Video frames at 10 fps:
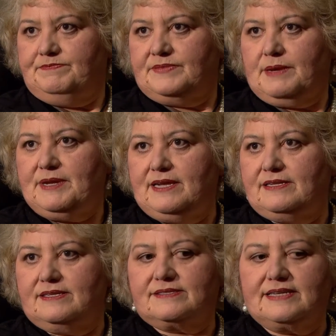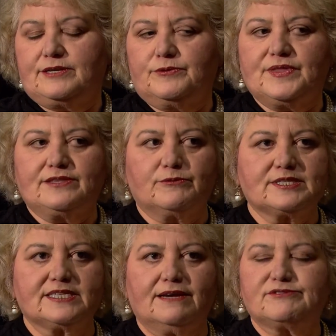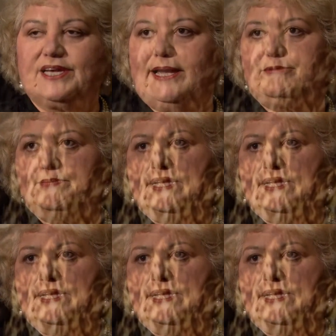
I mean, it's, I don't think there was enough time to be